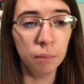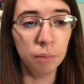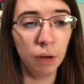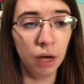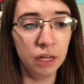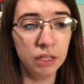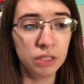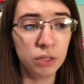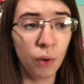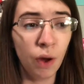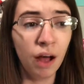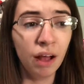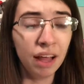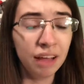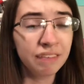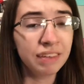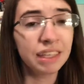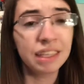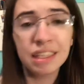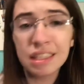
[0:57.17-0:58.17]
But so I'll
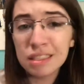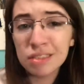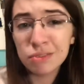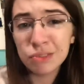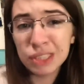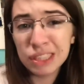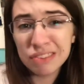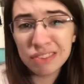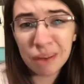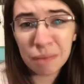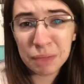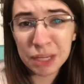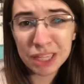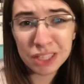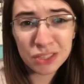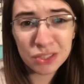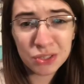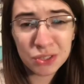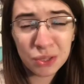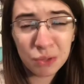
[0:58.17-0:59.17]
have at least 45
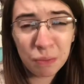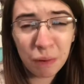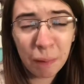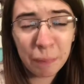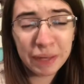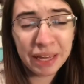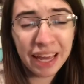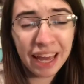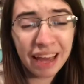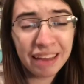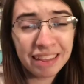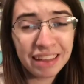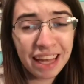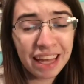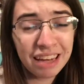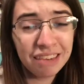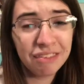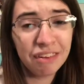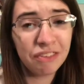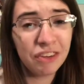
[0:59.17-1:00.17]
minutes or so probably at the
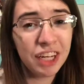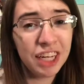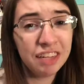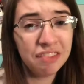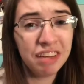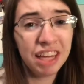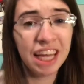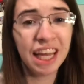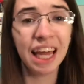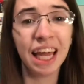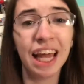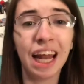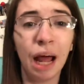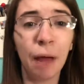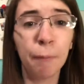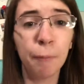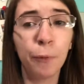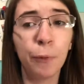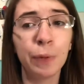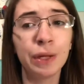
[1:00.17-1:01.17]
end of every evening, and
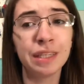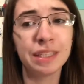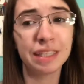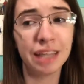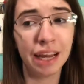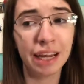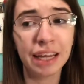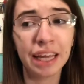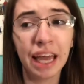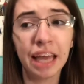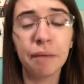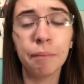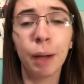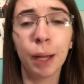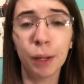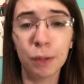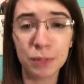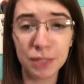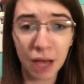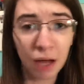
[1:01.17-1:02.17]
I'm going to dedicate my
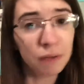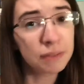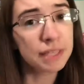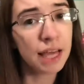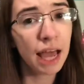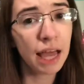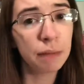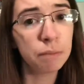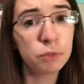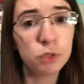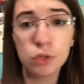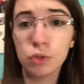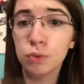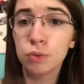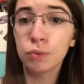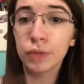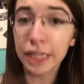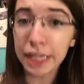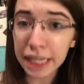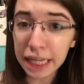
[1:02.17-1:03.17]
hotel time
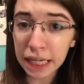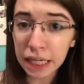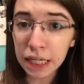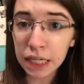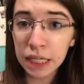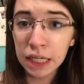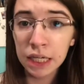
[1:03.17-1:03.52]
to reading